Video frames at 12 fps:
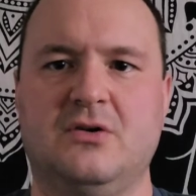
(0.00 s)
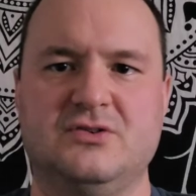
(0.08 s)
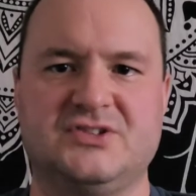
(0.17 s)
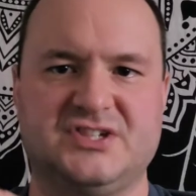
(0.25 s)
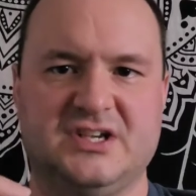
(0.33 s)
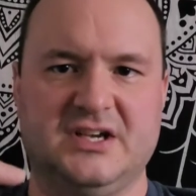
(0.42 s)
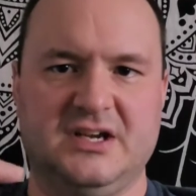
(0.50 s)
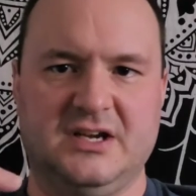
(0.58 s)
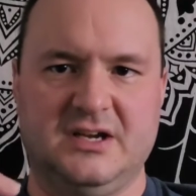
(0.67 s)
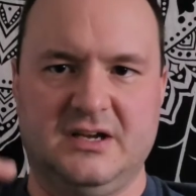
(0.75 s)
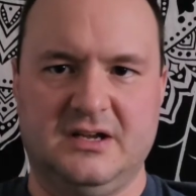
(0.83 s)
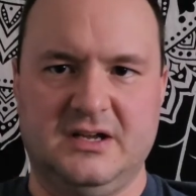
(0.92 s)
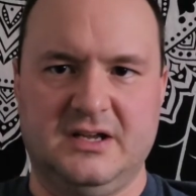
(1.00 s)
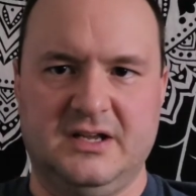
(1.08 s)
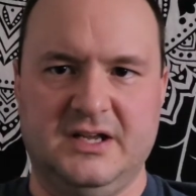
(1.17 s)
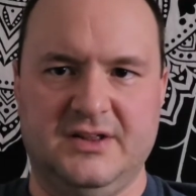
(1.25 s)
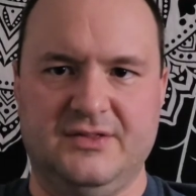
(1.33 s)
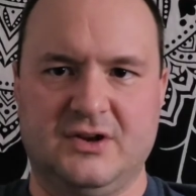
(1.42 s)
those
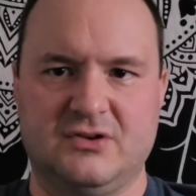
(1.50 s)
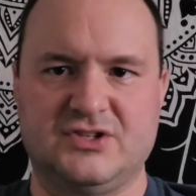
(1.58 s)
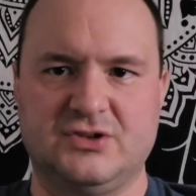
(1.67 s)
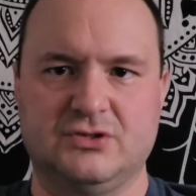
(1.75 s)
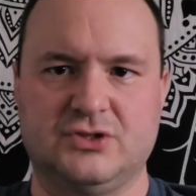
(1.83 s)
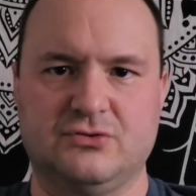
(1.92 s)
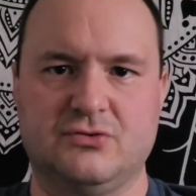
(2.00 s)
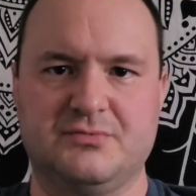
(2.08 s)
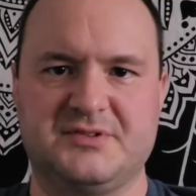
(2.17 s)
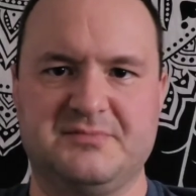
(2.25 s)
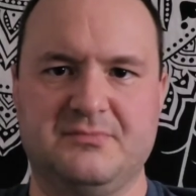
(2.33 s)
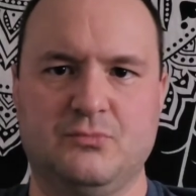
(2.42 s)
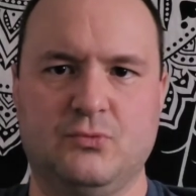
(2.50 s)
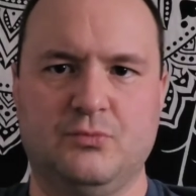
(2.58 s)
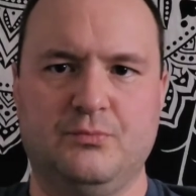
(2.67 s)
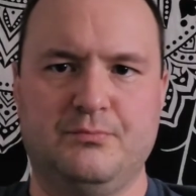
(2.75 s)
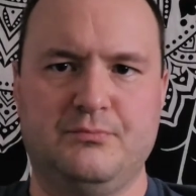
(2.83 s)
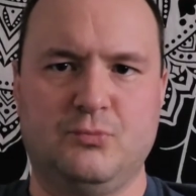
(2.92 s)
in their social groups
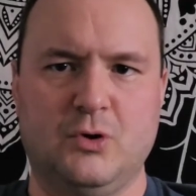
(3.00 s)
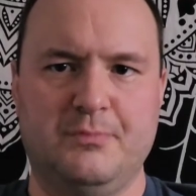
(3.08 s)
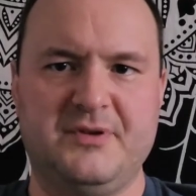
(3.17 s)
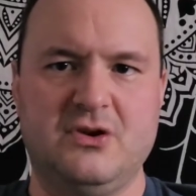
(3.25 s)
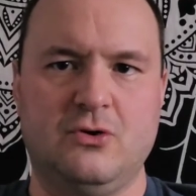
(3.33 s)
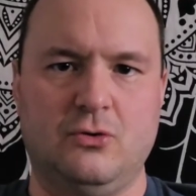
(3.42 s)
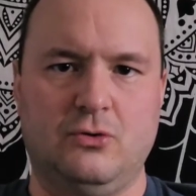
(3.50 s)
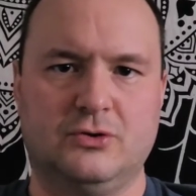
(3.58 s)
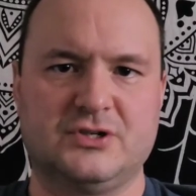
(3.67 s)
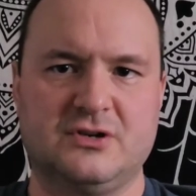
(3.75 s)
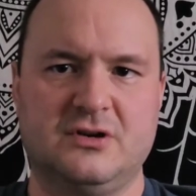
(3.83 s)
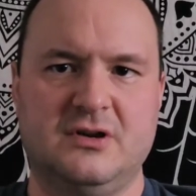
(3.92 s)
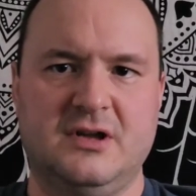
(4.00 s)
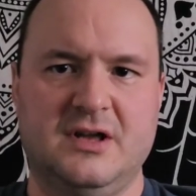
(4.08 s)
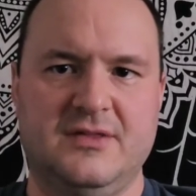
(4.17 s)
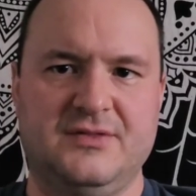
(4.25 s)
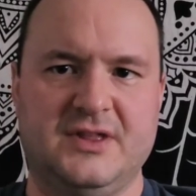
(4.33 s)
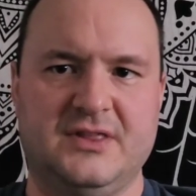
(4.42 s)
will be older
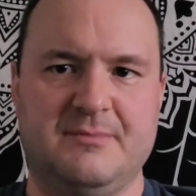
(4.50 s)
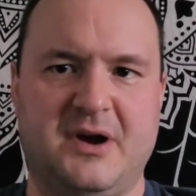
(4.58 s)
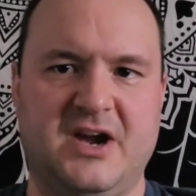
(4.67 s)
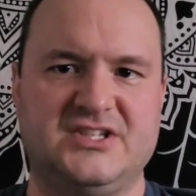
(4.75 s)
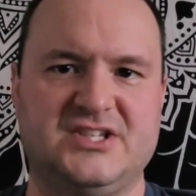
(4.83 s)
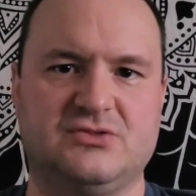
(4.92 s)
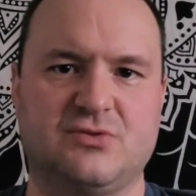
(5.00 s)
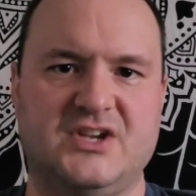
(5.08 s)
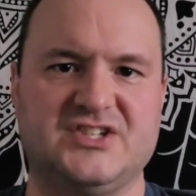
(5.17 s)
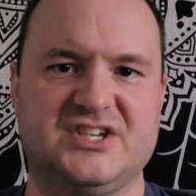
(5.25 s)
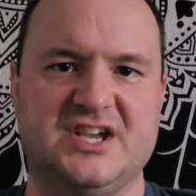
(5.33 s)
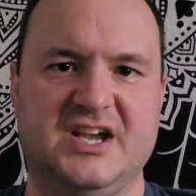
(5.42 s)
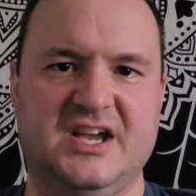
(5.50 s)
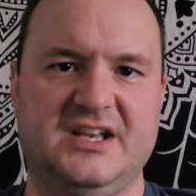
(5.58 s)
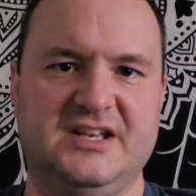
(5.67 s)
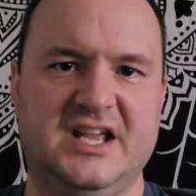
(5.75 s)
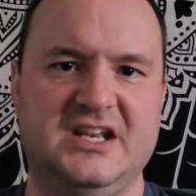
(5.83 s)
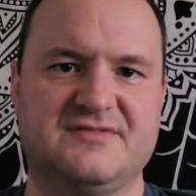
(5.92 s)
than the Pisces rising
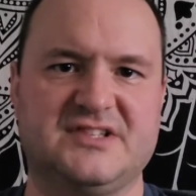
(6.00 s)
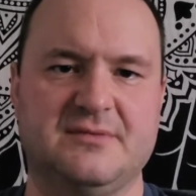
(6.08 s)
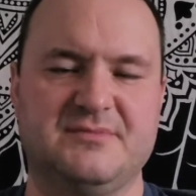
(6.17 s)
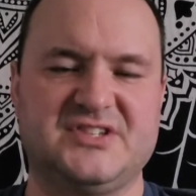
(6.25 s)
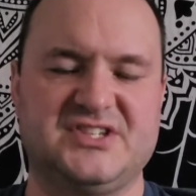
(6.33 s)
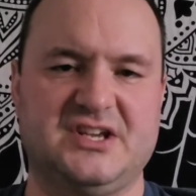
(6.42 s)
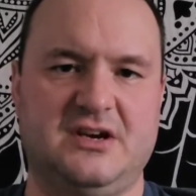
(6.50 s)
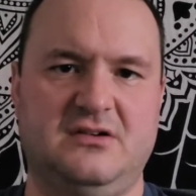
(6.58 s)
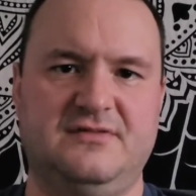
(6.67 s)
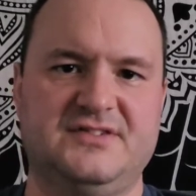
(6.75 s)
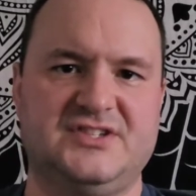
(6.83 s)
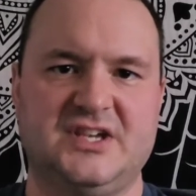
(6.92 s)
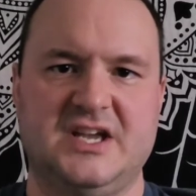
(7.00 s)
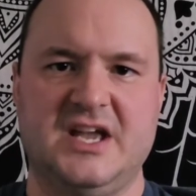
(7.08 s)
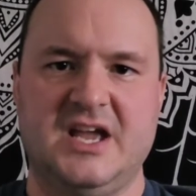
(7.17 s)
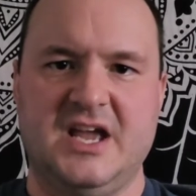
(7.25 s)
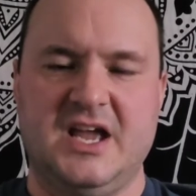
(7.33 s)
uh, natives themselves.